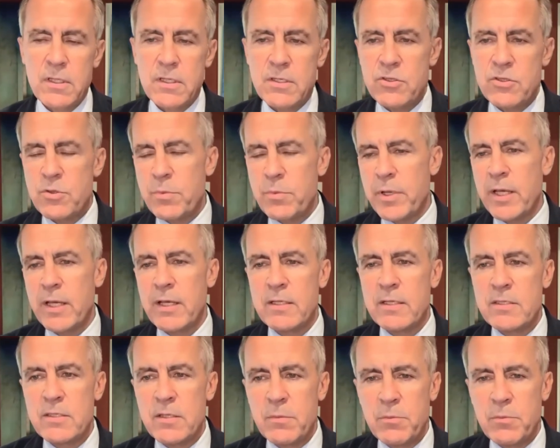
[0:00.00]
that
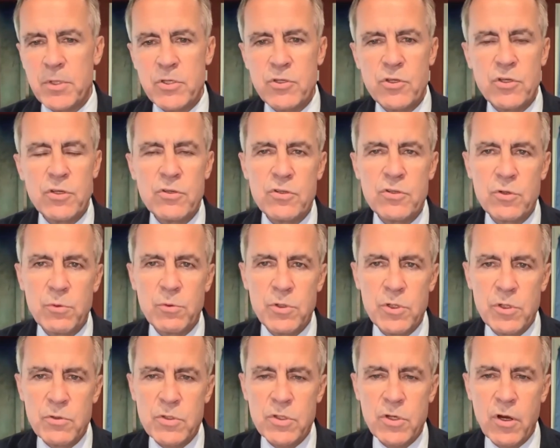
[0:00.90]
Japan's ambition to
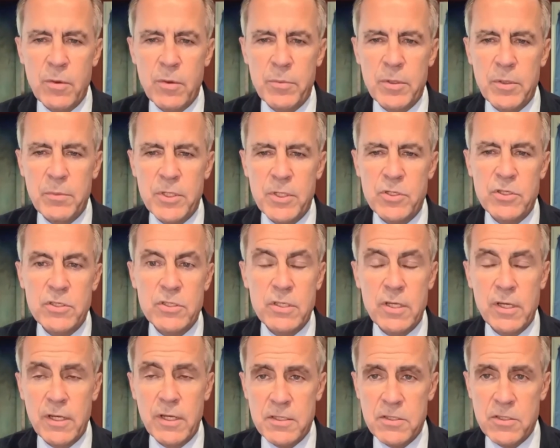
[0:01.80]
reduce carbon
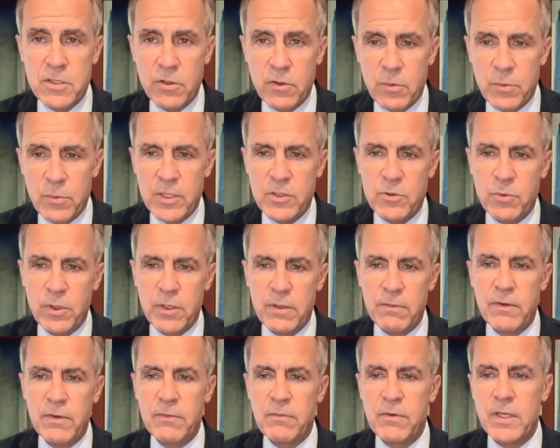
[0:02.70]
emissions to net zero by
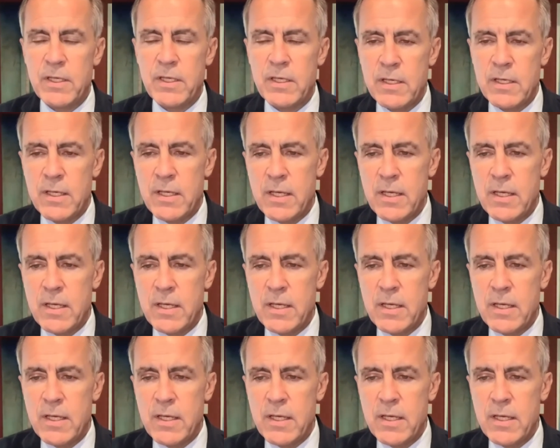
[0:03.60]
2050.